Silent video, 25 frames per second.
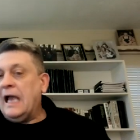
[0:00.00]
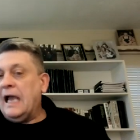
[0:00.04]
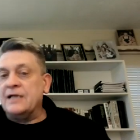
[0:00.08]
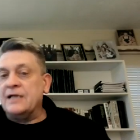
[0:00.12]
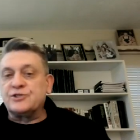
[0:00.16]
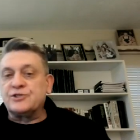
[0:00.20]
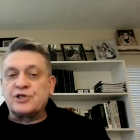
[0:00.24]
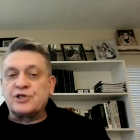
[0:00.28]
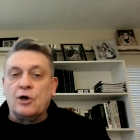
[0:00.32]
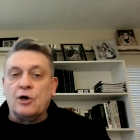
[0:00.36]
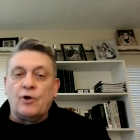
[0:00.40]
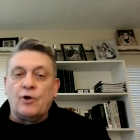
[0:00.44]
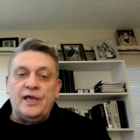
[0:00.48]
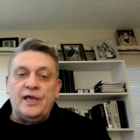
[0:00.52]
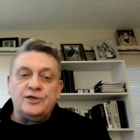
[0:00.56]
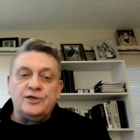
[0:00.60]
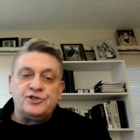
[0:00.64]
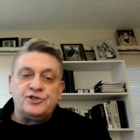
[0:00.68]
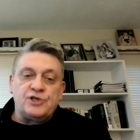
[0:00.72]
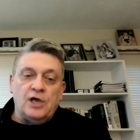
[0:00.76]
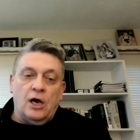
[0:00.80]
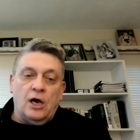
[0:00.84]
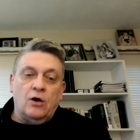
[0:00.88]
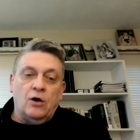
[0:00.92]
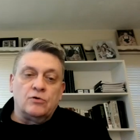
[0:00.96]
And so he
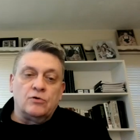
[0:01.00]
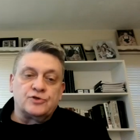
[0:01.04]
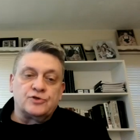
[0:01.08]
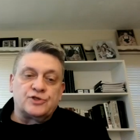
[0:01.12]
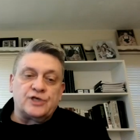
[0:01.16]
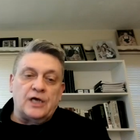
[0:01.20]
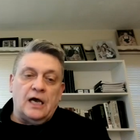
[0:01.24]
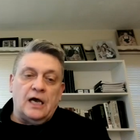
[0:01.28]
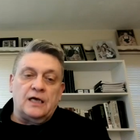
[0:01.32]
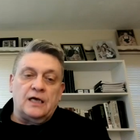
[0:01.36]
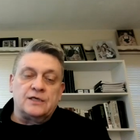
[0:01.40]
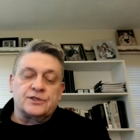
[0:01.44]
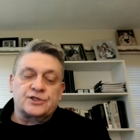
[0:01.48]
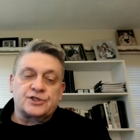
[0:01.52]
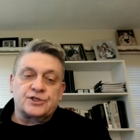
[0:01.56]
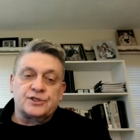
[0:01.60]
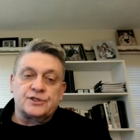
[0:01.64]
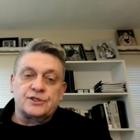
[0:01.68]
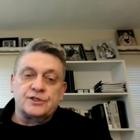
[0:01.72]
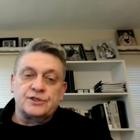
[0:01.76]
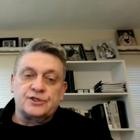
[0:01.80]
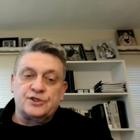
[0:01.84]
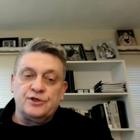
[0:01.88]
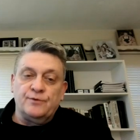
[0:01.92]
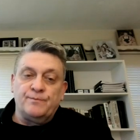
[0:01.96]
shows
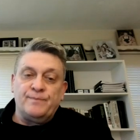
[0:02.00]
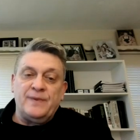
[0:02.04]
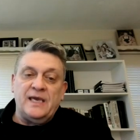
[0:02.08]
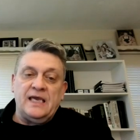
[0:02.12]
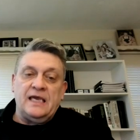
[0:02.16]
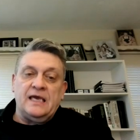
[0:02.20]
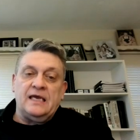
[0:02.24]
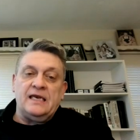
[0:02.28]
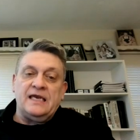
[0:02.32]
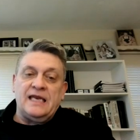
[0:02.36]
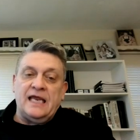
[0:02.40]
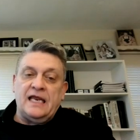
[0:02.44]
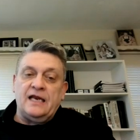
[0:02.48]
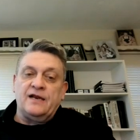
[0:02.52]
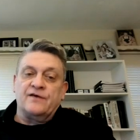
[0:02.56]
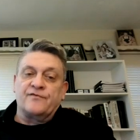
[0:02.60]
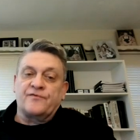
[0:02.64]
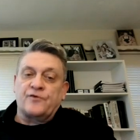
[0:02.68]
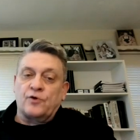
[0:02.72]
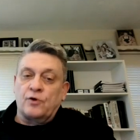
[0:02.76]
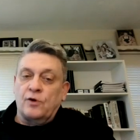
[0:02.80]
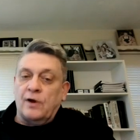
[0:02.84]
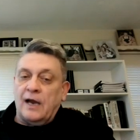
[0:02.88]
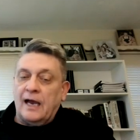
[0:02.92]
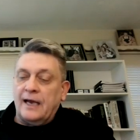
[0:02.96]
us to be in need
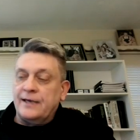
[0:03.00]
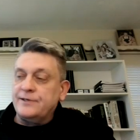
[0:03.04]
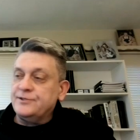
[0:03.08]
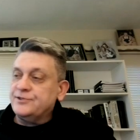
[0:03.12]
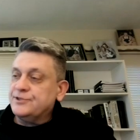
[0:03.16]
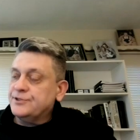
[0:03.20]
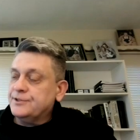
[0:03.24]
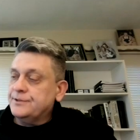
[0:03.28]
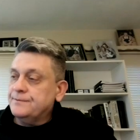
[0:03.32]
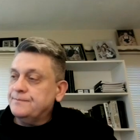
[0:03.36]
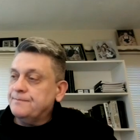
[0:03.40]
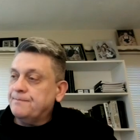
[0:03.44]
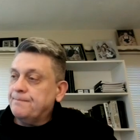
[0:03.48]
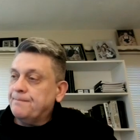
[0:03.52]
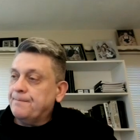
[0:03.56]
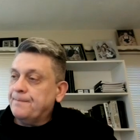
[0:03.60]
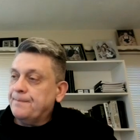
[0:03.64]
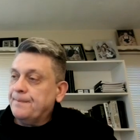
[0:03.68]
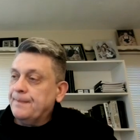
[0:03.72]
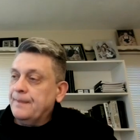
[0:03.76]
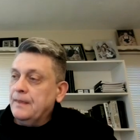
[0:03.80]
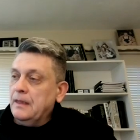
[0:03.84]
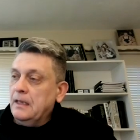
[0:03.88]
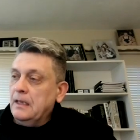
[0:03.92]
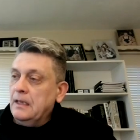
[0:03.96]
of Christ.
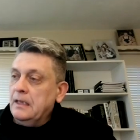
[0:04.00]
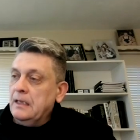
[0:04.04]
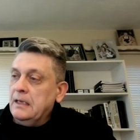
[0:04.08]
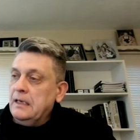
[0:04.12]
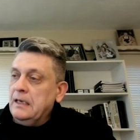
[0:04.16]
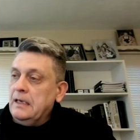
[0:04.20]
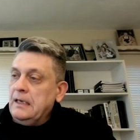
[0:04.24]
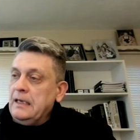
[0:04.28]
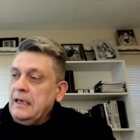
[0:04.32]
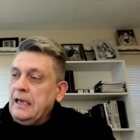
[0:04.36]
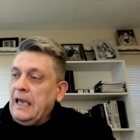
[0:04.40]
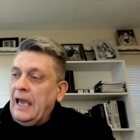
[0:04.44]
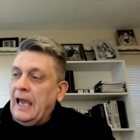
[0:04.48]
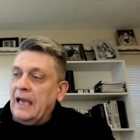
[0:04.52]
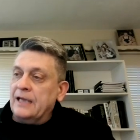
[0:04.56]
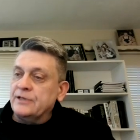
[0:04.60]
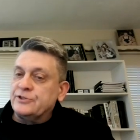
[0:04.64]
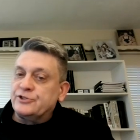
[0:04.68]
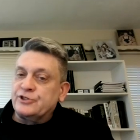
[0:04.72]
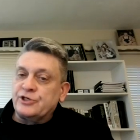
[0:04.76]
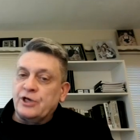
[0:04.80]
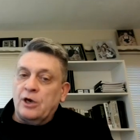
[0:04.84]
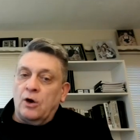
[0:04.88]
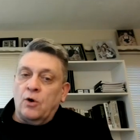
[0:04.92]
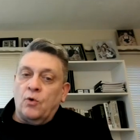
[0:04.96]
And
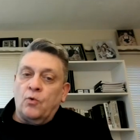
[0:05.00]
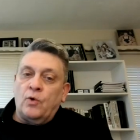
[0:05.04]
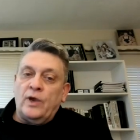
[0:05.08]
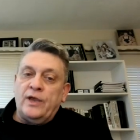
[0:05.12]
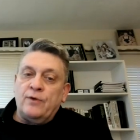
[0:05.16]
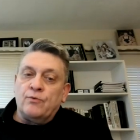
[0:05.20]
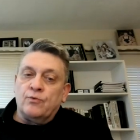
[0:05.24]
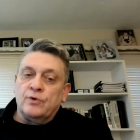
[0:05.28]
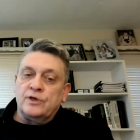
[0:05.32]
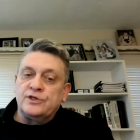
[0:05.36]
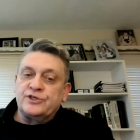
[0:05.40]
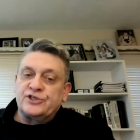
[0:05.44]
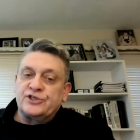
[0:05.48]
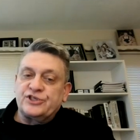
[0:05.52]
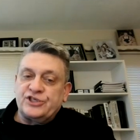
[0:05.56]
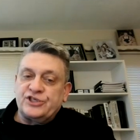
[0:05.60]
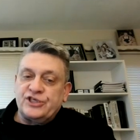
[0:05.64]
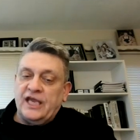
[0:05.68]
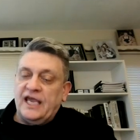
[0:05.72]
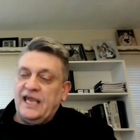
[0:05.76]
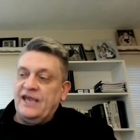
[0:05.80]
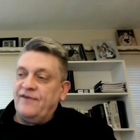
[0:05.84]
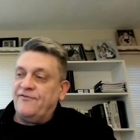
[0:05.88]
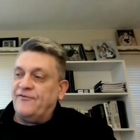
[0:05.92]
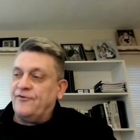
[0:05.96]
so we
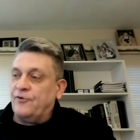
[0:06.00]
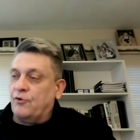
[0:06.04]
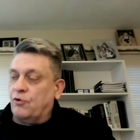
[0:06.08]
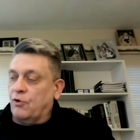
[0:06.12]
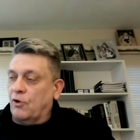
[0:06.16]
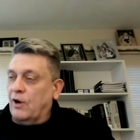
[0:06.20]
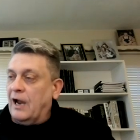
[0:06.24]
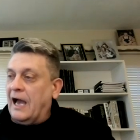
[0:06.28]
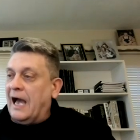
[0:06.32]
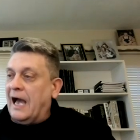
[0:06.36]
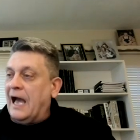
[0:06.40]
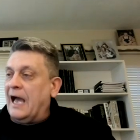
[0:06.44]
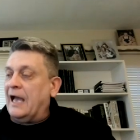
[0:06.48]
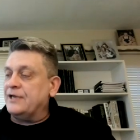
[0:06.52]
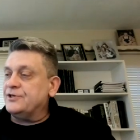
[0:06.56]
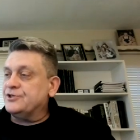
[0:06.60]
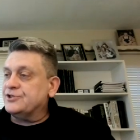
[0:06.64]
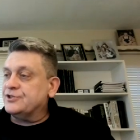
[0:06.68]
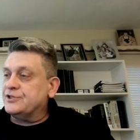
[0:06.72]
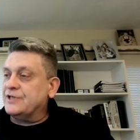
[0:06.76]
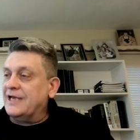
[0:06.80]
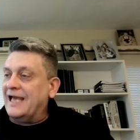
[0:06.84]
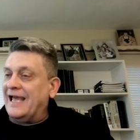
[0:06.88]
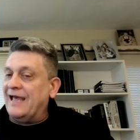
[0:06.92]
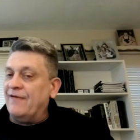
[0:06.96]
receive
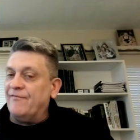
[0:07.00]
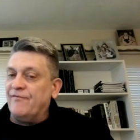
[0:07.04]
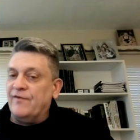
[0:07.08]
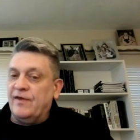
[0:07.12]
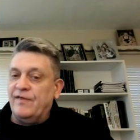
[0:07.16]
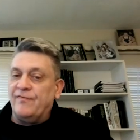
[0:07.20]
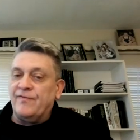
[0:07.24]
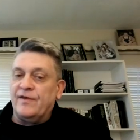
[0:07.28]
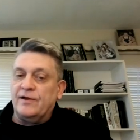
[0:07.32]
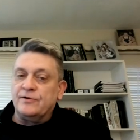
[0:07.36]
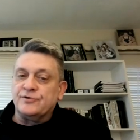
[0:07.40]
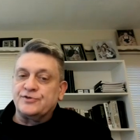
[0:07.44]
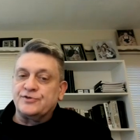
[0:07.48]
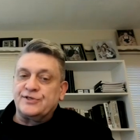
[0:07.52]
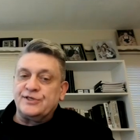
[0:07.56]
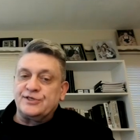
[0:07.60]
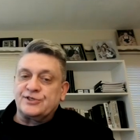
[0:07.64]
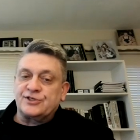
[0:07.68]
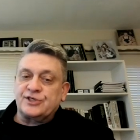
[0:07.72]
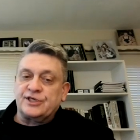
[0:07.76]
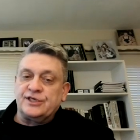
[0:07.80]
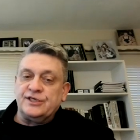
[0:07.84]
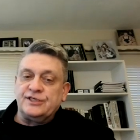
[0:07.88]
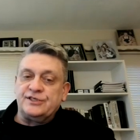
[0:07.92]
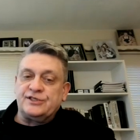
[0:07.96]
Christ, and then there's
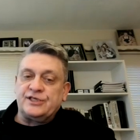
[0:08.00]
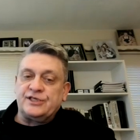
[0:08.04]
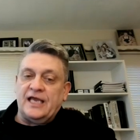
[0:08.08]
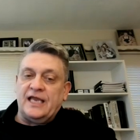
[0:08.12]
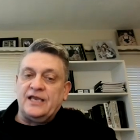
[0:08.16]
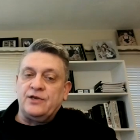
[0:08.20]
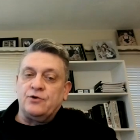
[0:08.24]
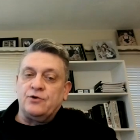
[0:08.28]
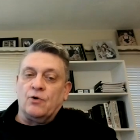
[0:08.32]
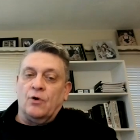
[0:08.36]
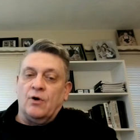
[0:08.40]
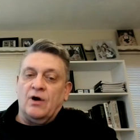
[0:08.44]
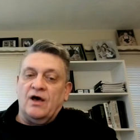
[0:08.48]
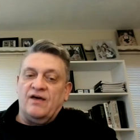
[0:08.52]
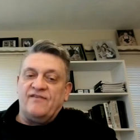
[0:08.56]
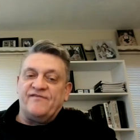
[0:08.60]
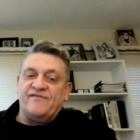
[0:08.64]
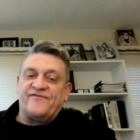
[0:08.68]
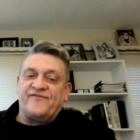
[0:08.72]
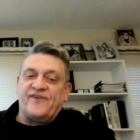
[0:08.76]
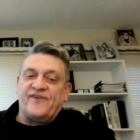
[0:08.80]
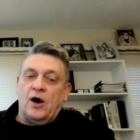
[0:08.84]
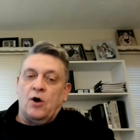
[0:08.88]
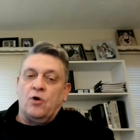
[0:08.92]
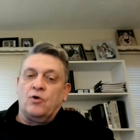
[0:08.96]
this continual
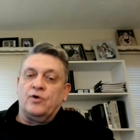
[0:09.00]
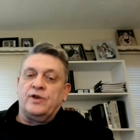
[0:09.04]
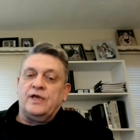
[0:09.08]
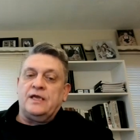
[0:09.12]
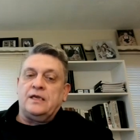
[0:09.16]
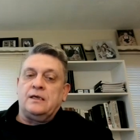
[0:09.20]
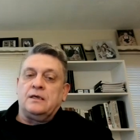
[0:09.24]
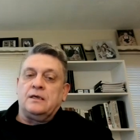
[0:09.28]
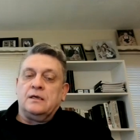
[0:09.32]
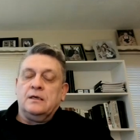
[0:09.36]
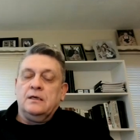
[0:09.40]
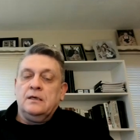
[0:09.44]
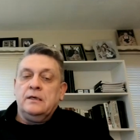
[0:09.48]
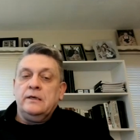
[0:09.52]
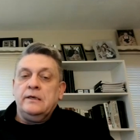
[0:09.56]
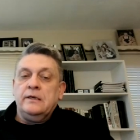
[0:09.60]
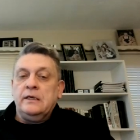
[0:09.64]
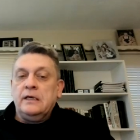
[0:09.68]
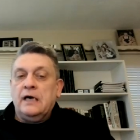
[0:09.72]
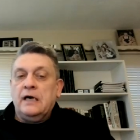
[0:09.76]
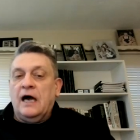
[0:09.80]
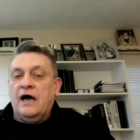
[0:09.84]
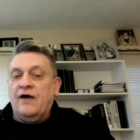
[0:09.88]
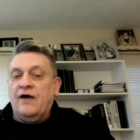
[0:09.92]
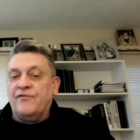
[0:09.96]
unfolding
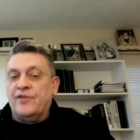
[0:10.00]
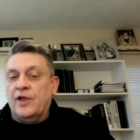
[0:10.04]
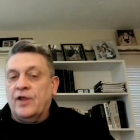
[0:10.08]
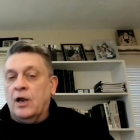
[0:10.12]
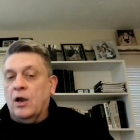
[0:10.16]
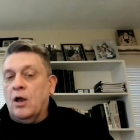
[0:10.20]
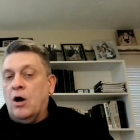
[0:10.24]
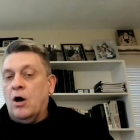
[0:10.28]
of the